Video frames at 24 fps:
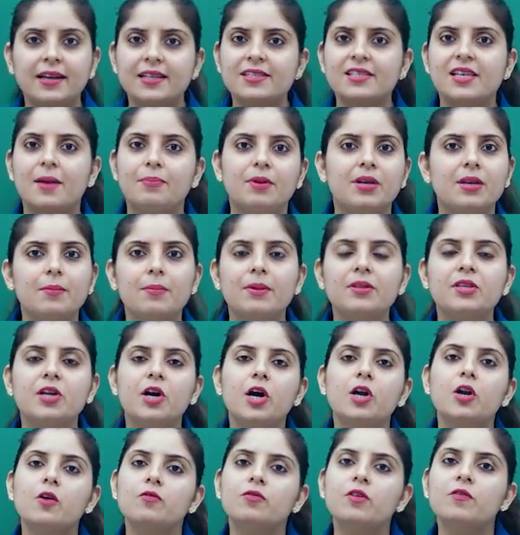chapter number
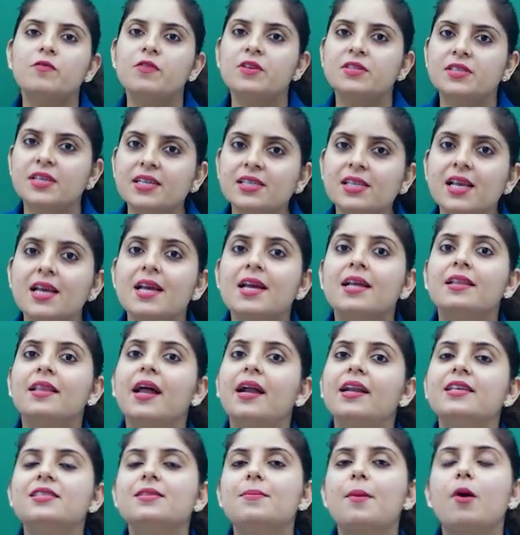3 of the physics,
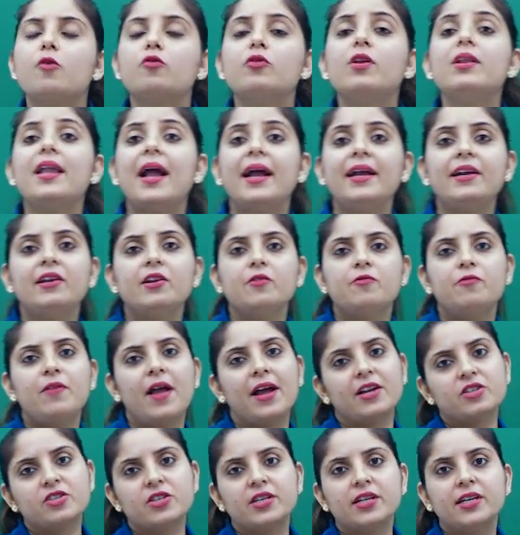that is about the light
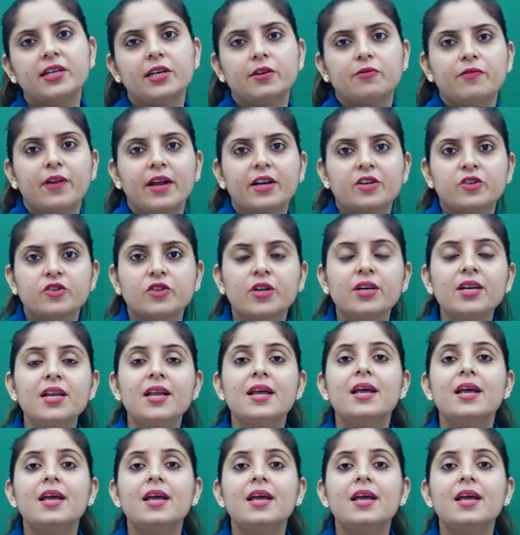reflection and refraction.